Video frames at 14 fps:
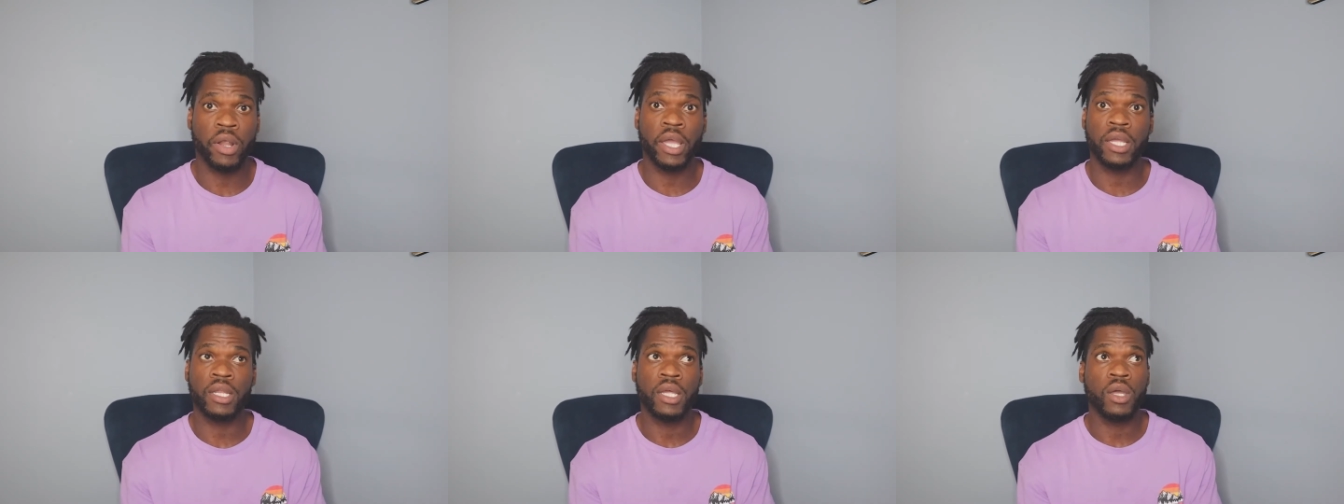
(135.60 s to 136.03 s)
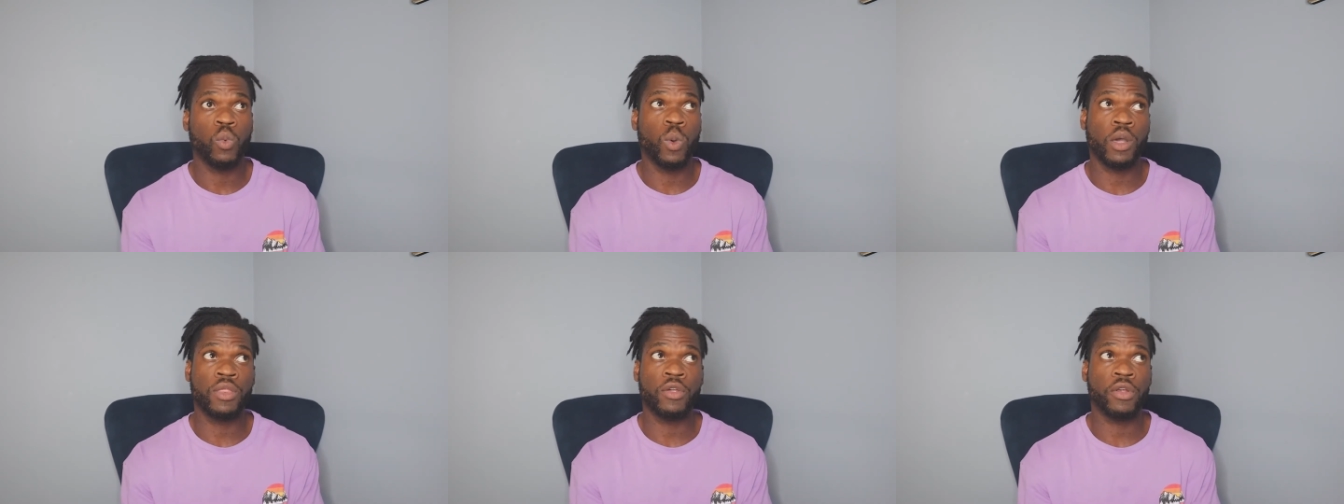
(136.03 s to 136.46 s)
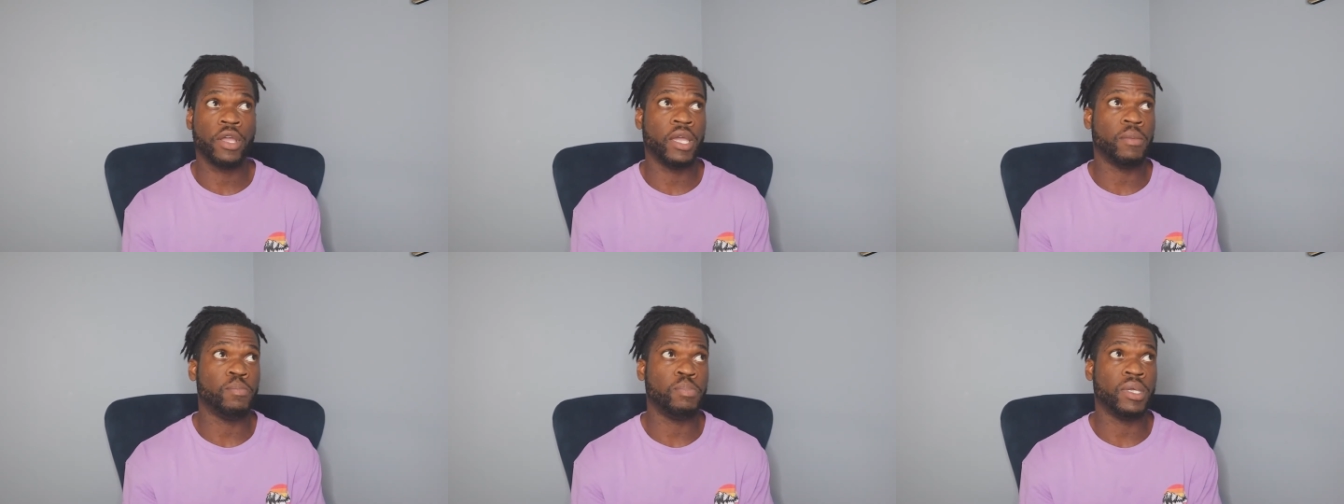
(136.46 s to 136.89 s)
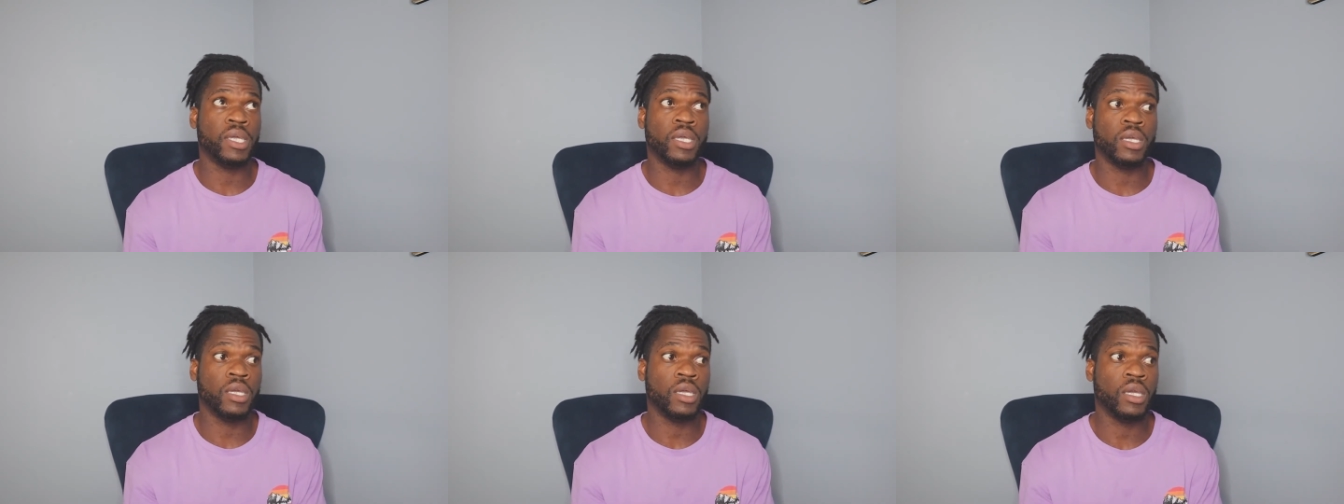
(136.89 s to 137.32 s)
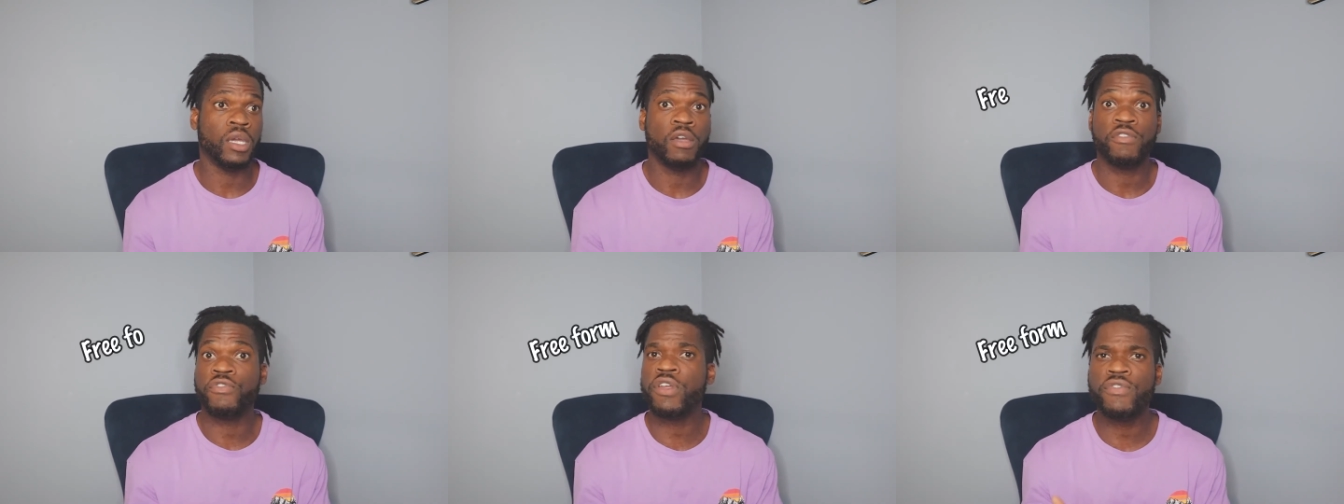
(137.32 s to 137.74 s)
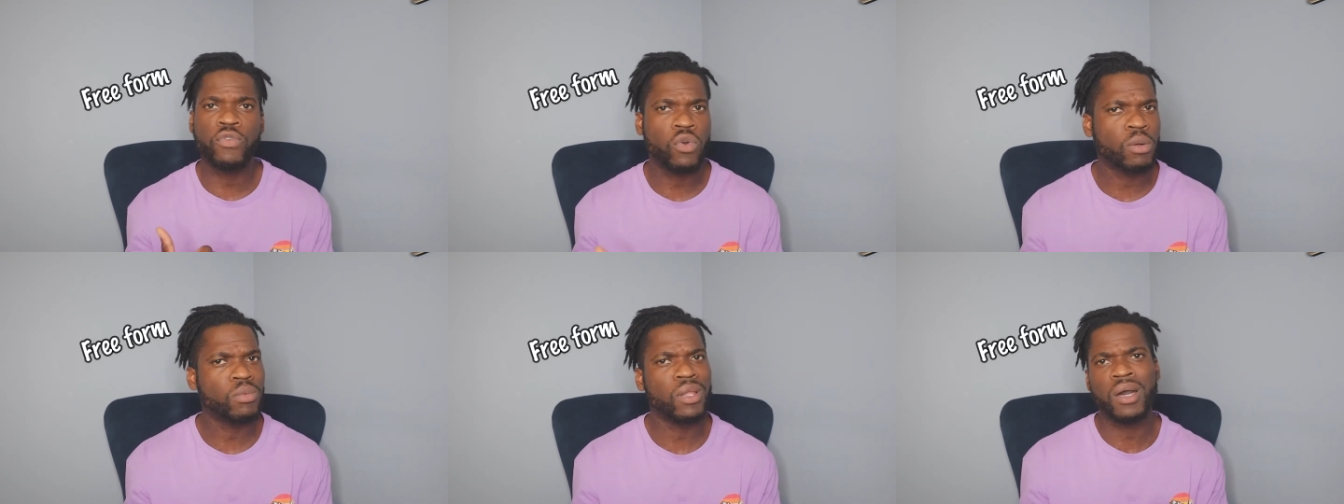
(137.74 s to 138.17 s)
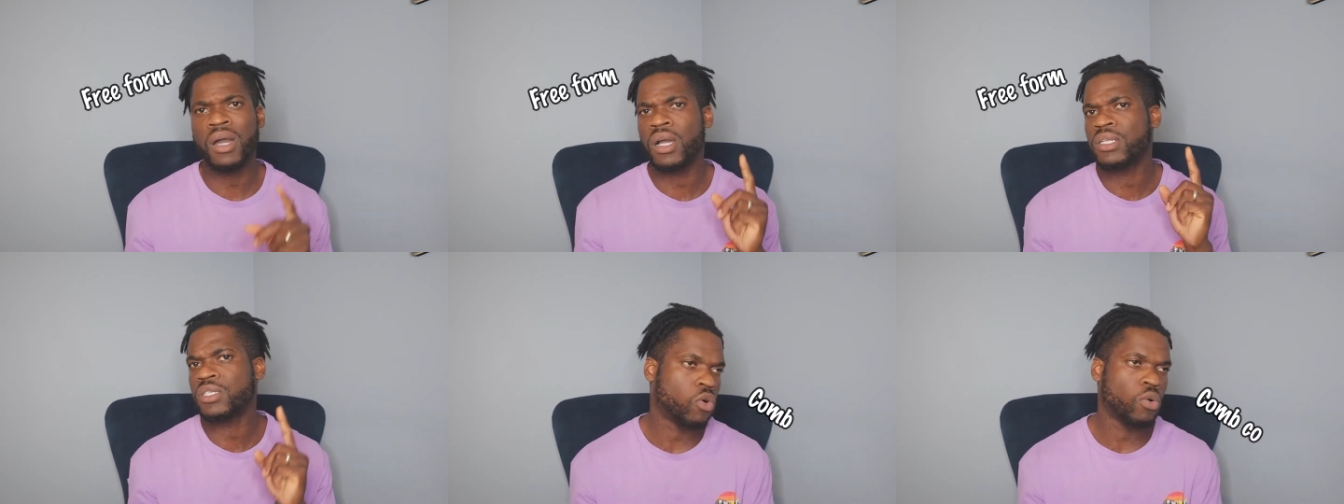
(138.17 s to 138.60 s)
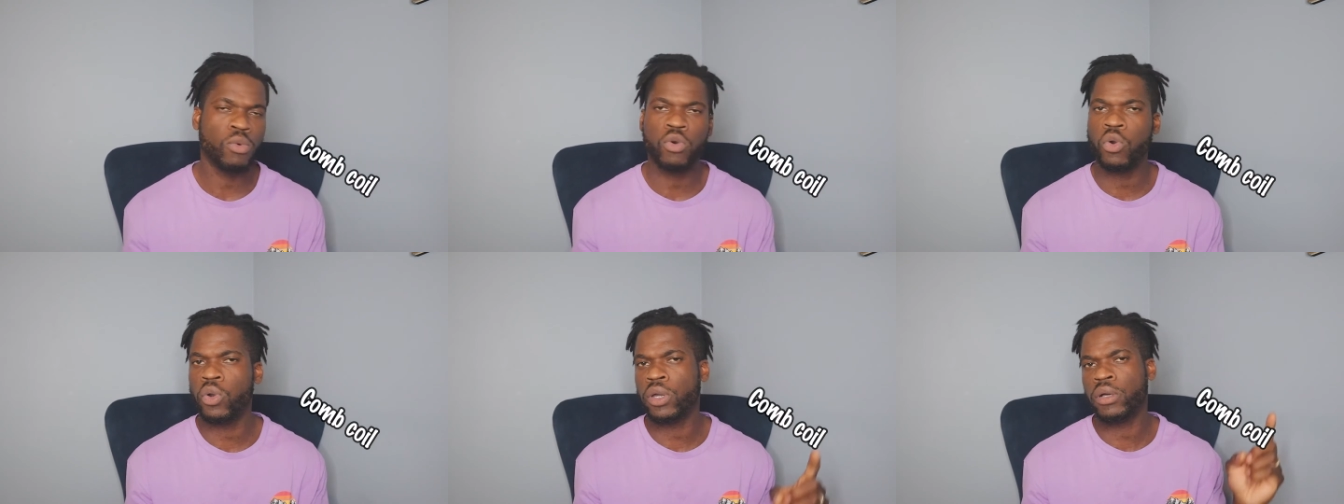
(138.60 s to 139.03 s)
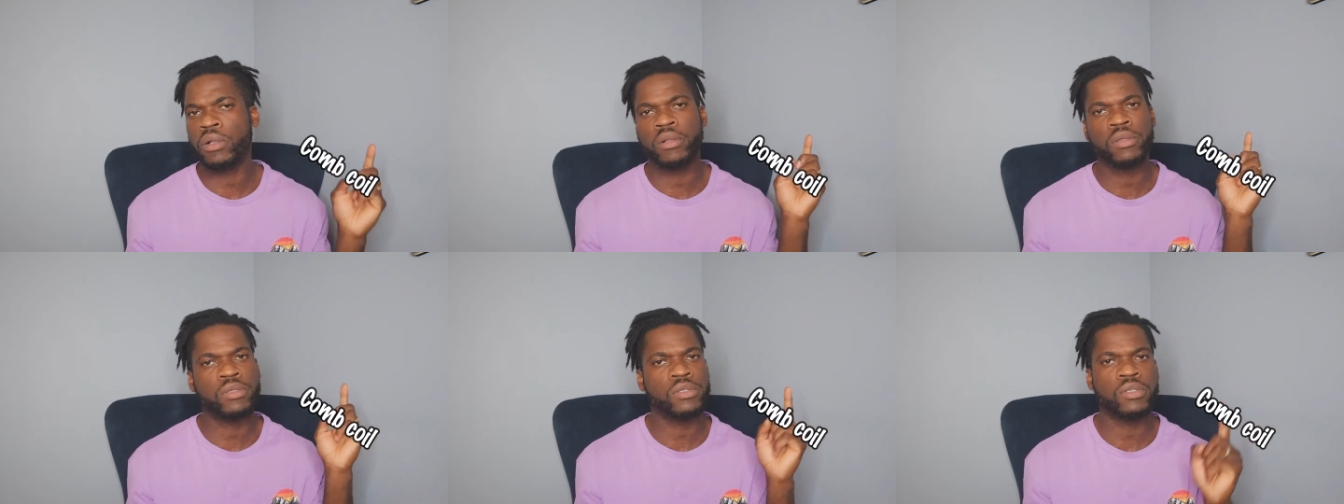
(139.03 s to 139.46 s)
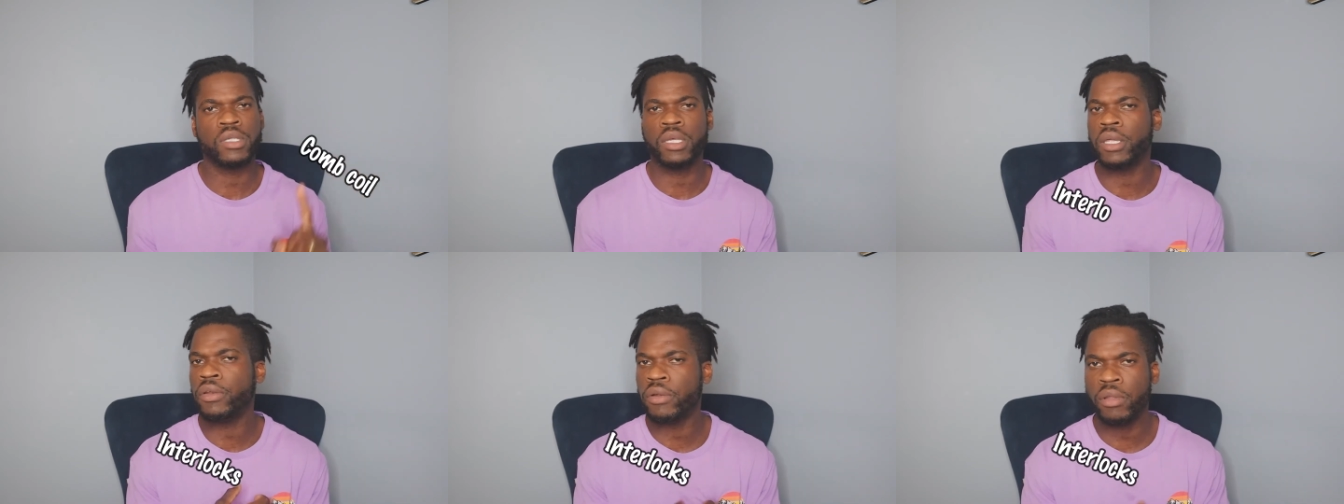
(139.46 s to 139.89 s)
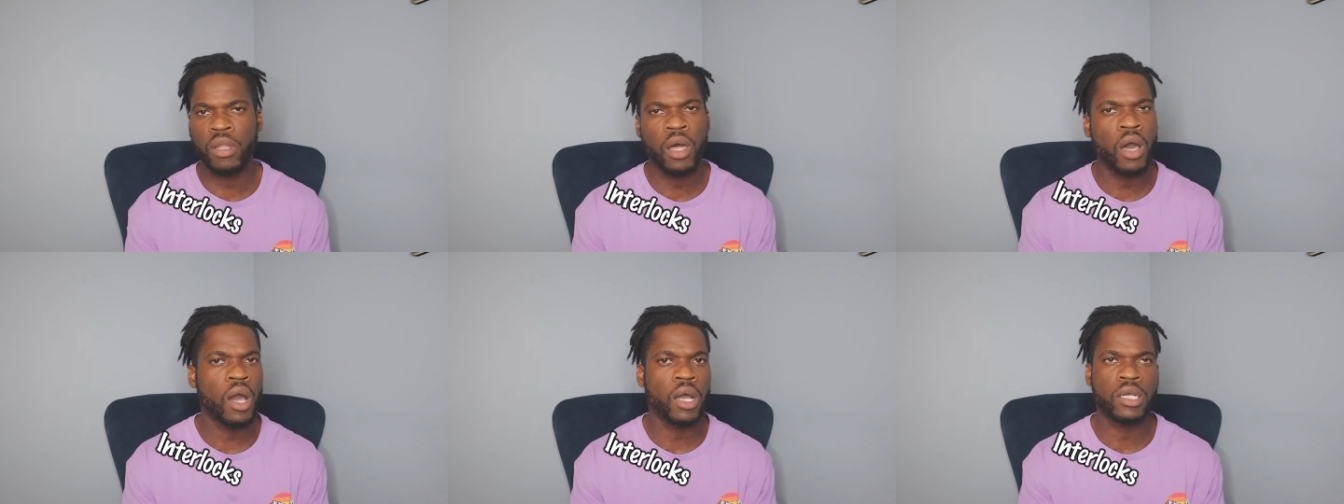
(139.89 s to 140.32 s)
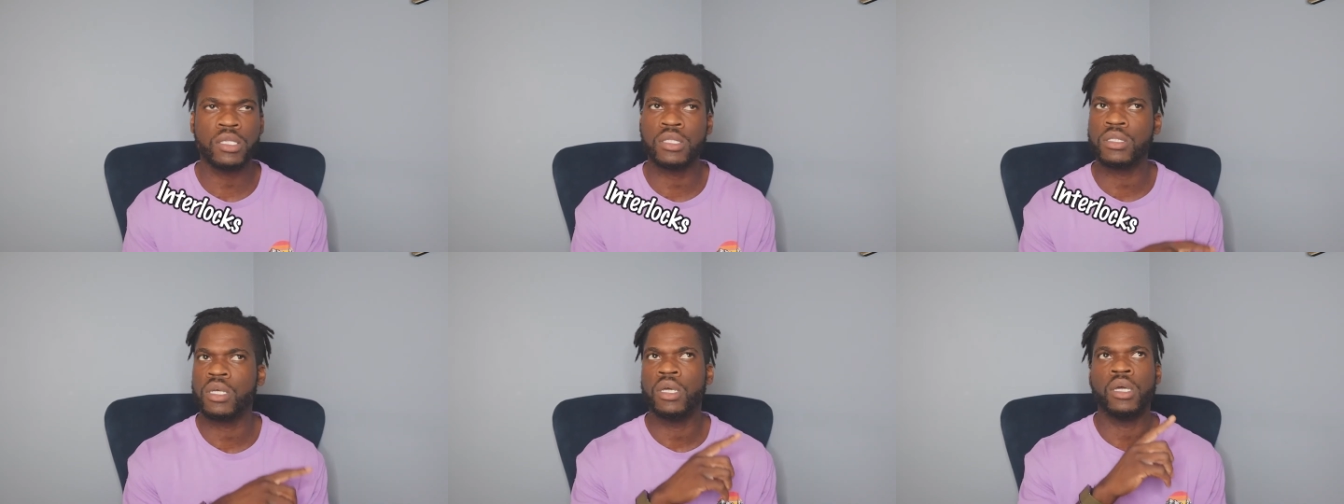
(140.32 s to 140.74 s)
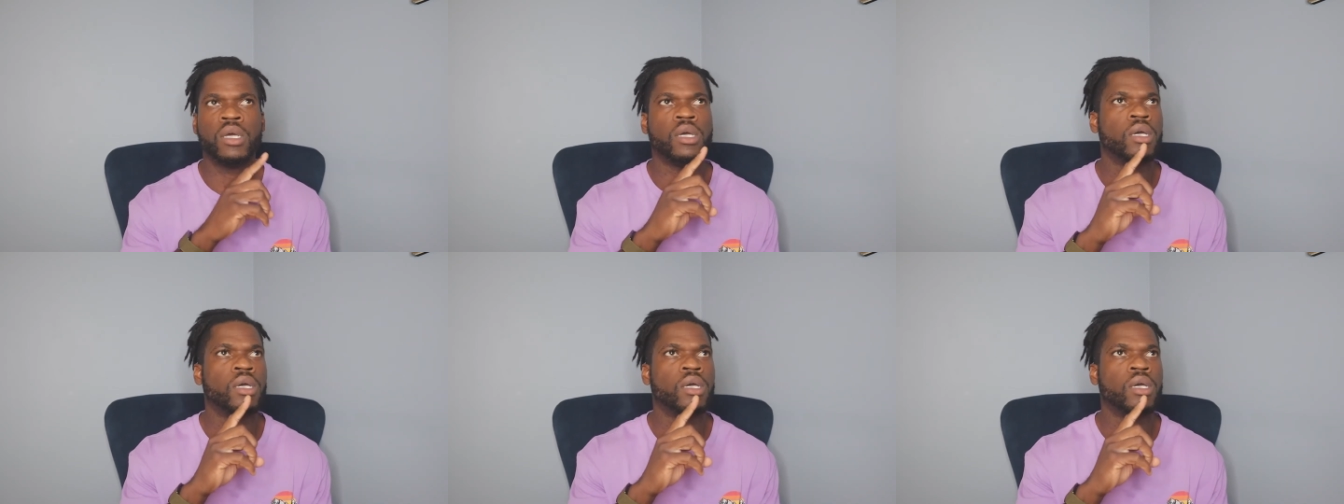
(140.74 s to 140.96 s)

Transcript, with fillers: right? Whether it be freeform locks, comb coils, interlocks,